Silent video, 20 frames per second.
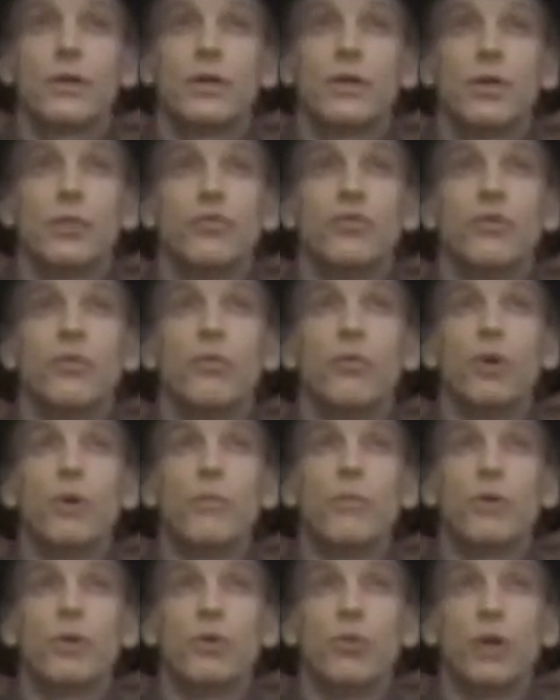Lonesome
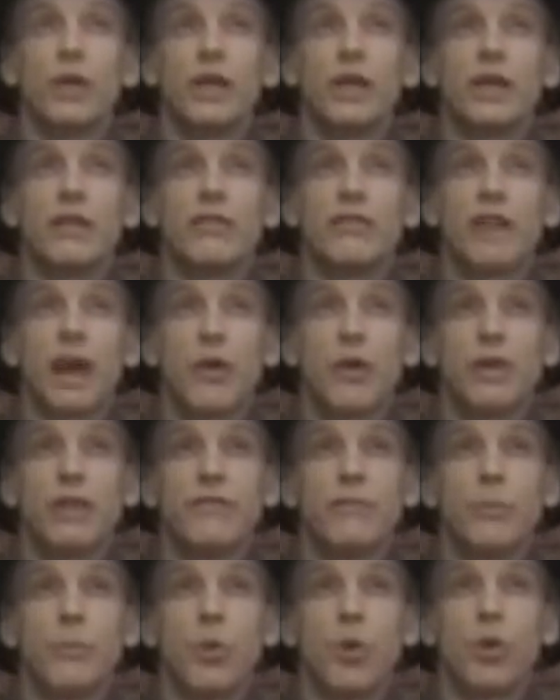whip of the wind sounded
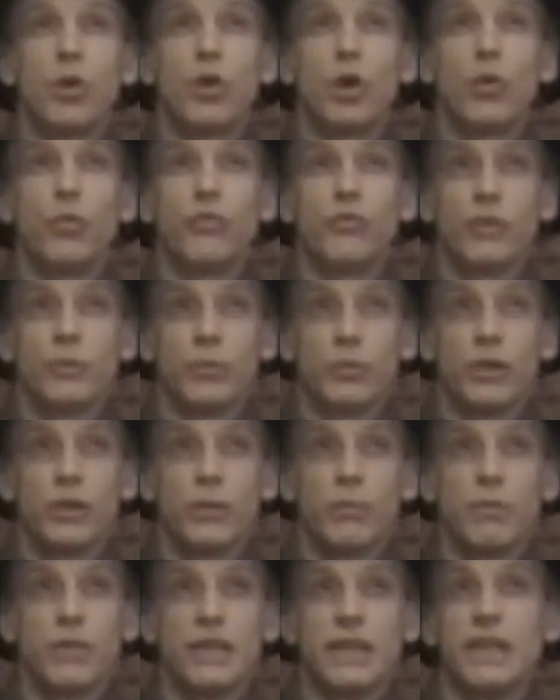even more lonesome when the
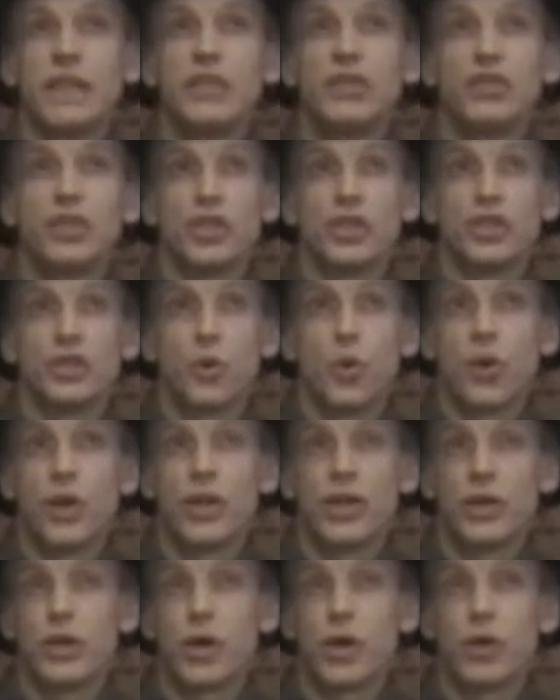big engine
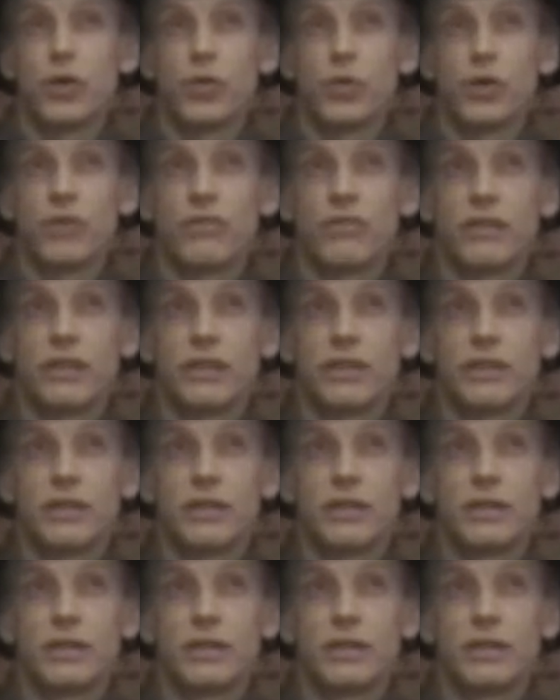joined in on the whistling.